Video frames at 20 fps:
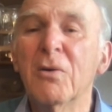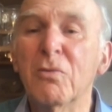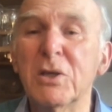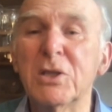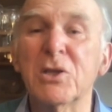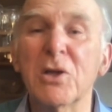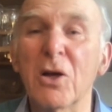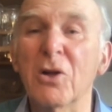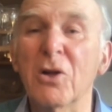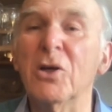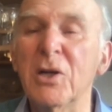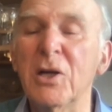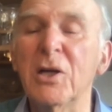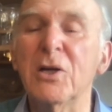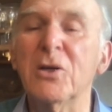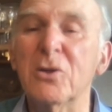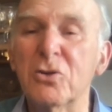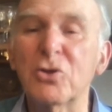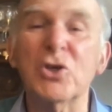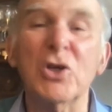we certainly
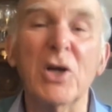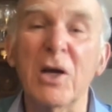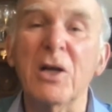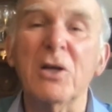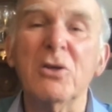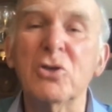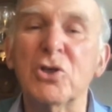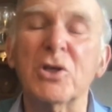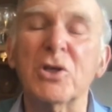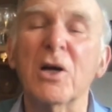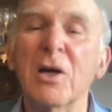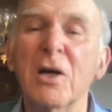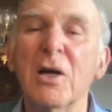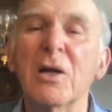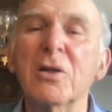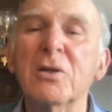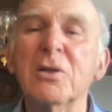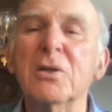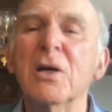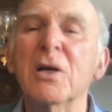need a change,
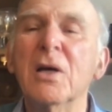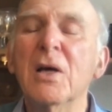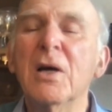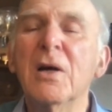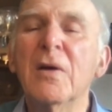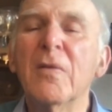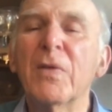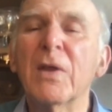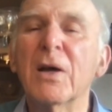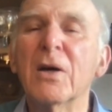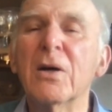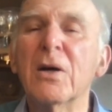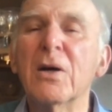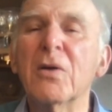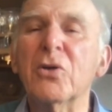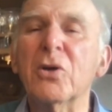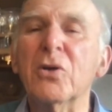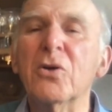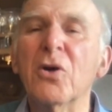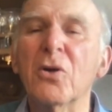and
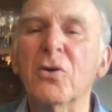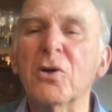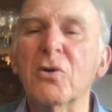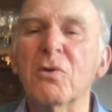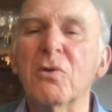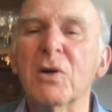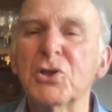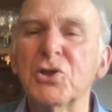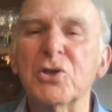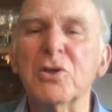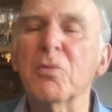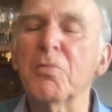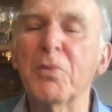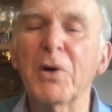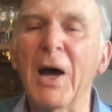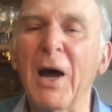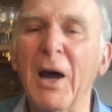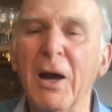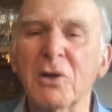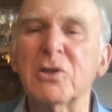the non-aggression
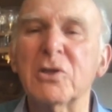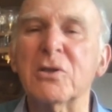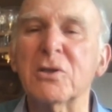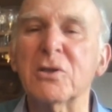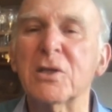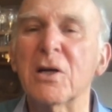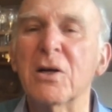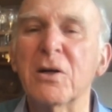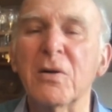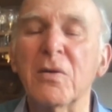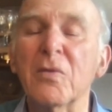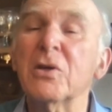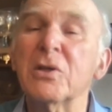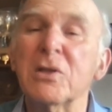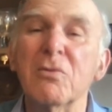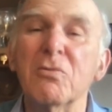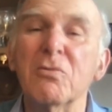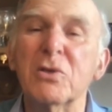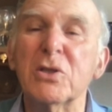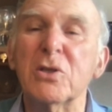pact, as
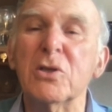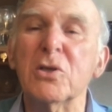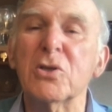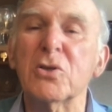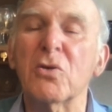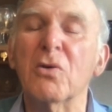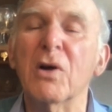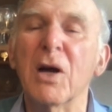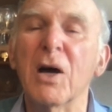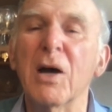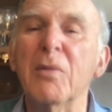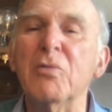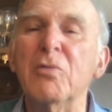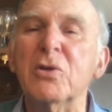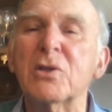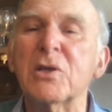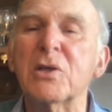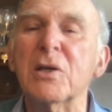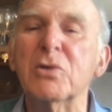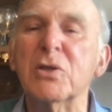it was described,
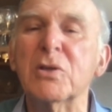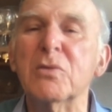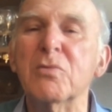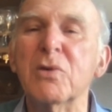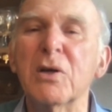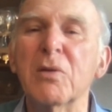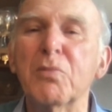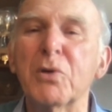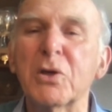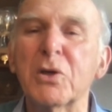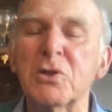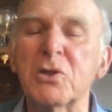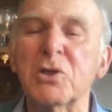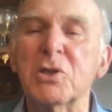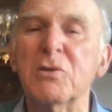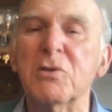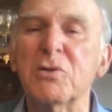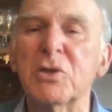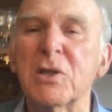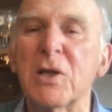seems to be a
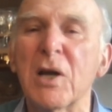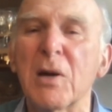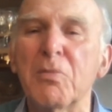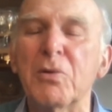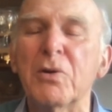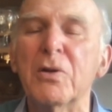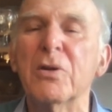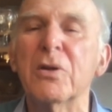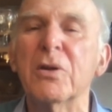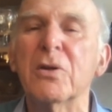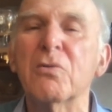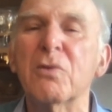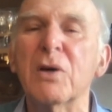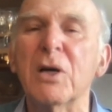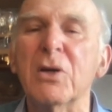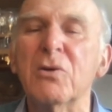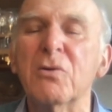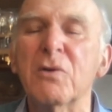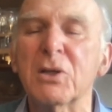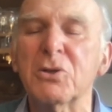positive step in the
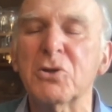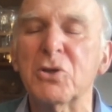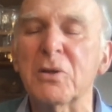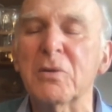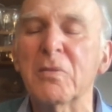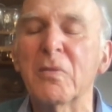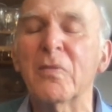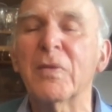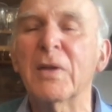right direction.